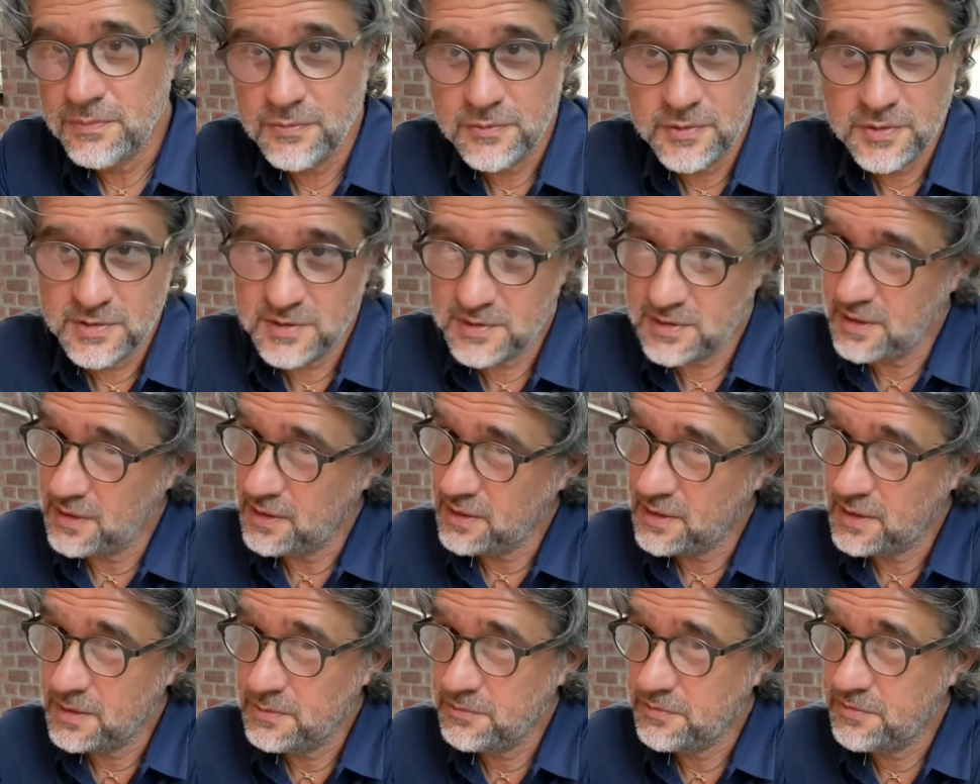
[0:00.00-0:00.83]
which is going to
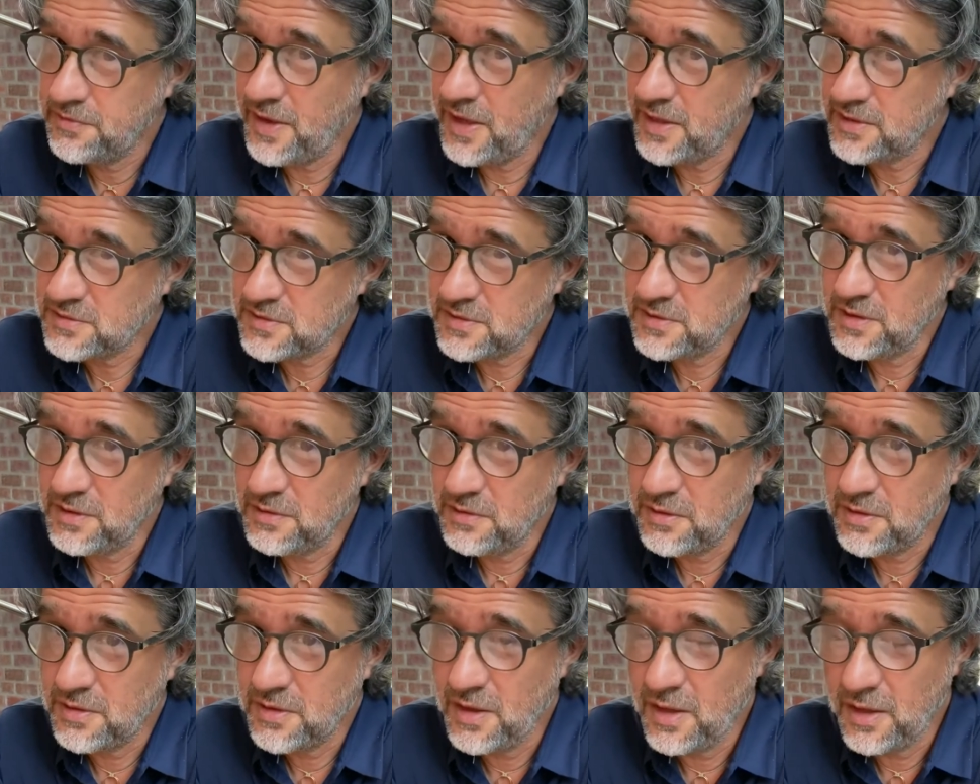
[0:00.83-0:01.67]
come faster than
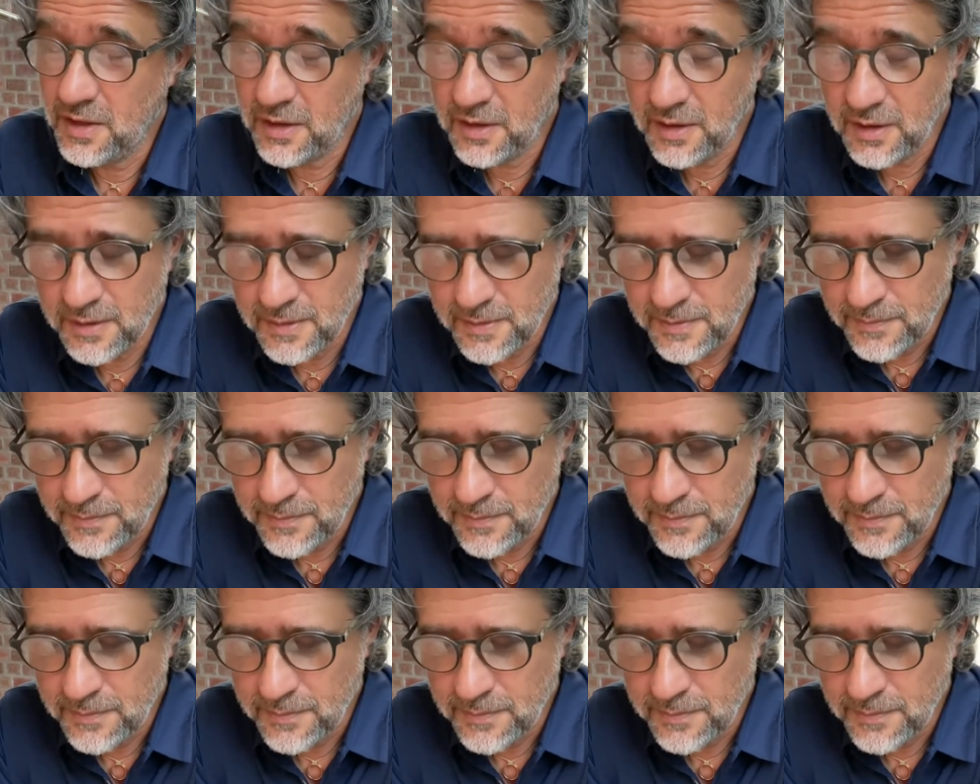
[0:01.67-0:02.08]
you think.